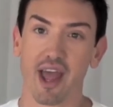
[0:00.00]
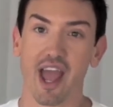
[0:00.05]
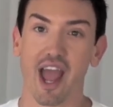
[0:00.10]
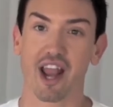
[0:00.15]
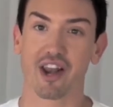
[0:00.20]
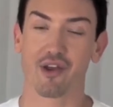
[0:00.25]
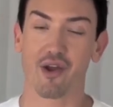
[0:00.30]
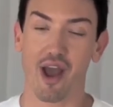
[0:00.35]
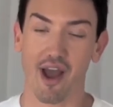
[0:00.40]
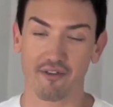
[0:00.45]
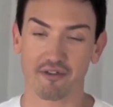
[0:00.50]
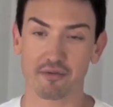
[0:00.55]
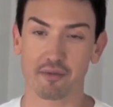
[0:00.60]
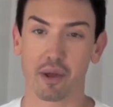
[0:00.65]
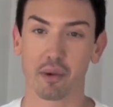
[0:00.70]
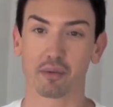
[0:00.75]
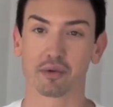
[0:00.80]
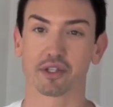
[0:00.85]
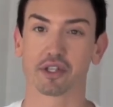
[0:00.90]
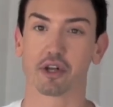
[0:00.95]
and you have to be
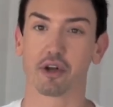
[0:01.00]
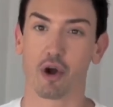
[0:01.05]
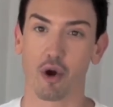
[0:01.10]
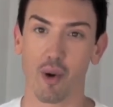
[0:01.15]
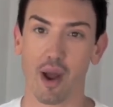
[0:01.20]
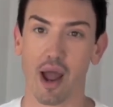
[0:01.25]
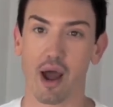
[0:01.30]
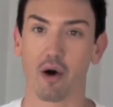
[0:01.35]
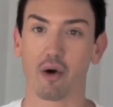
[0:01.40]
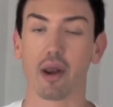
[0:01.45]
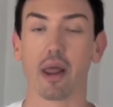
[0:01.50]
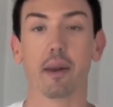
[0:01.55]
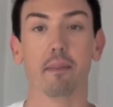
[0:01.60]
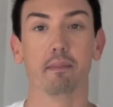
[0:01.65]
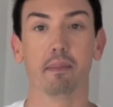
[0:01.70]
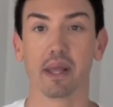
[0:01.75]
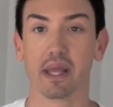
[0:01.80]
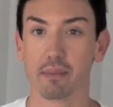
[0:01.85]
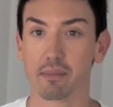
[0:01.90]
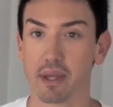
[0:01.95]
able to go out
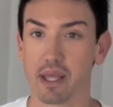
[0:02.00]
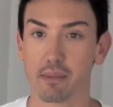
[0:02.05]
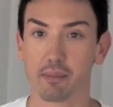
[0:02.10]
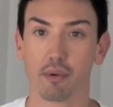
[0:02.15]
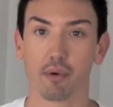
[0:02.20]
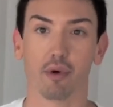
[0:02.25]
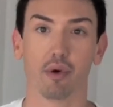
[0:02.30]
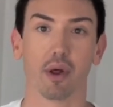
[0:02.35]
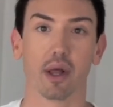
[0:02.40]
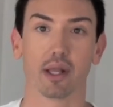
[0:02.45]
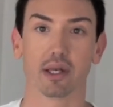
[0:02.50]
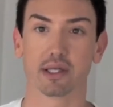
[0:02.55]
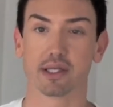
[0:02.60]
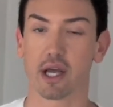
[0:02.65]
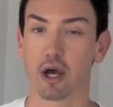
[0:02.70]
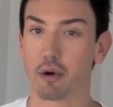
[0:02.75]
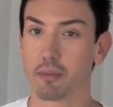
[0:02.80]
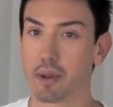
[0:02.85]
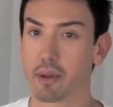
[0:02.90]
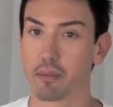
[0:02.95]
and meet people and
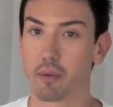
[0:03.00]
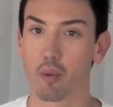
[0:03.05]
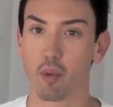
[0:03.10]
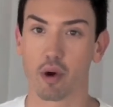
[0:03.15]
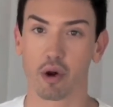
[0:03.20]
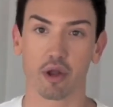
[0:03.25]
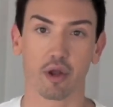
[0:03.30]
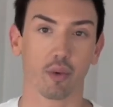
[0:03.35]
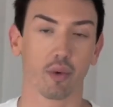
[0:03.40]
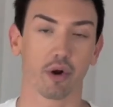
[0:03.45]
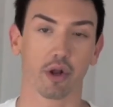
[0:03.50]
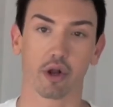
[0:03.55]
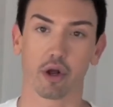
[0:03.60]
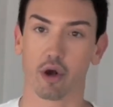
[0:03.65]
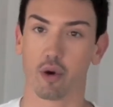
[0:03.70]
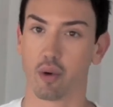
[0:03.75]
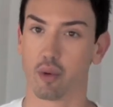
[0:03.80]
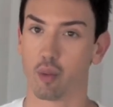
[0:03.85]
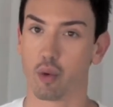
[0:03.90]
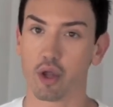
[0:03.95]
tell people where you want to
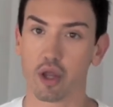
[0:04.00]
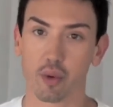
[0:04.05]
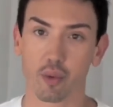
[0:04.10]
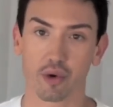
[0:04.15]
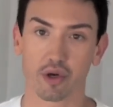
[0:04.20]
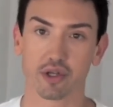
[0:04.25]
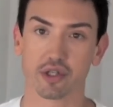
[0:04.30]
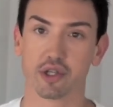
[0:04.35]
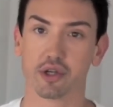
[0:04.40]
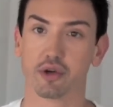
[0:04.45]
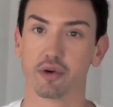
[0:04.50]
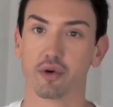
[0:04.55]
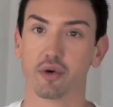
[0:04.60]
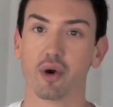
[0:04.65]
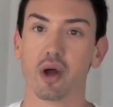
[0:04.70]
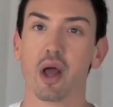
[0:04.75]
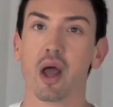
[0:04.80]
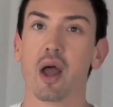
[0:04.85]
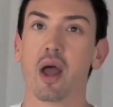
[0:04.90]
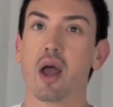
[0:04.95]
go and what you want to do.